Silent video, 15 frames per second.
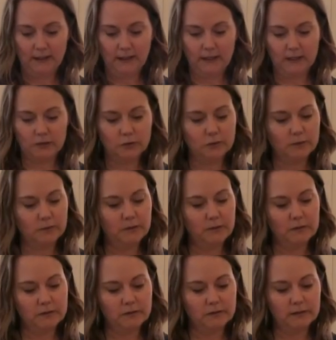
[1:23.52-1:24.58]
He
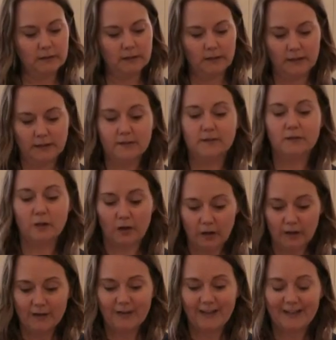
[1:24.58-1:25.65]
contributes, his,
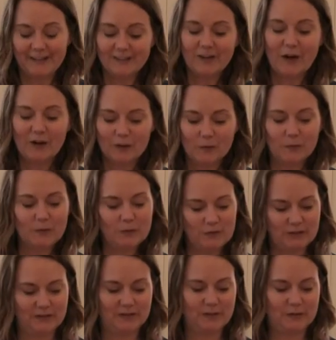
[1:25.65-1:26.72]
his
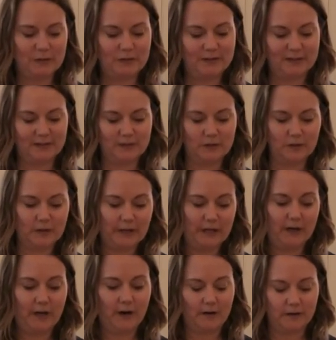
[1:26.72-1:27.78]
contributions to this
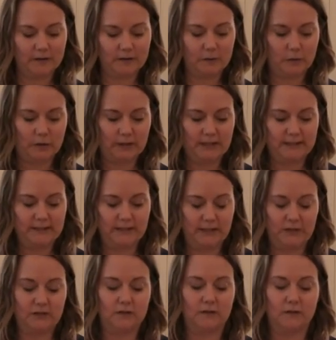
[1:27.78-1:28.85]
literary arts
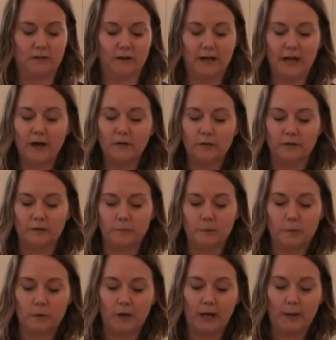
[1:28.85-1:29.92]
organization are countless,
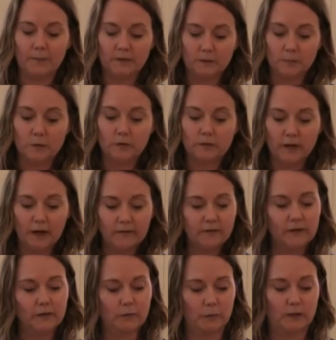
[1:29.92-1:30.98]
but perhaps the most
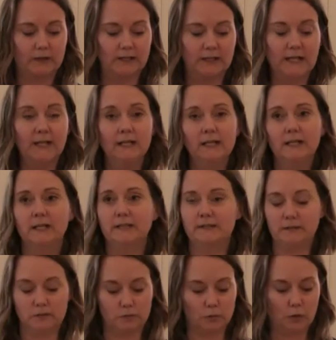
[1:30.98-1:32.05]
obvious one is
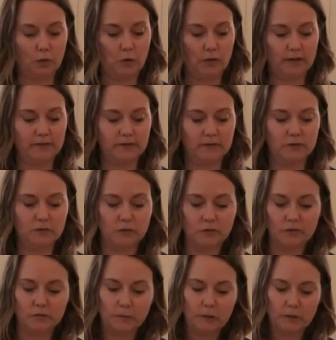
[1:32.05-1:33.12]
his role as the
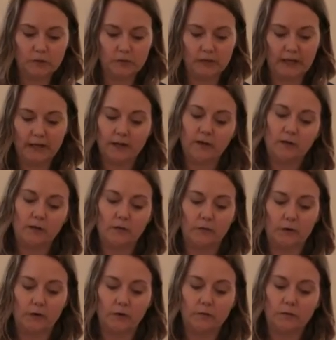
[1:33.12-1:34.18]
journal's poetry editor
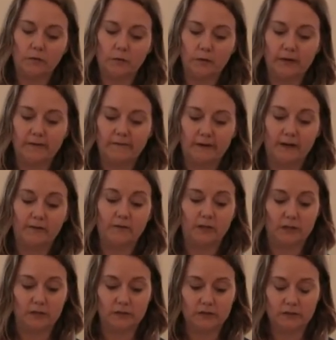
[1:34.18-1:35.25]
for over 25
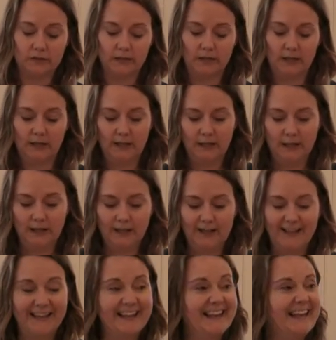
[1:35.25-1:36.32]
years. Good God.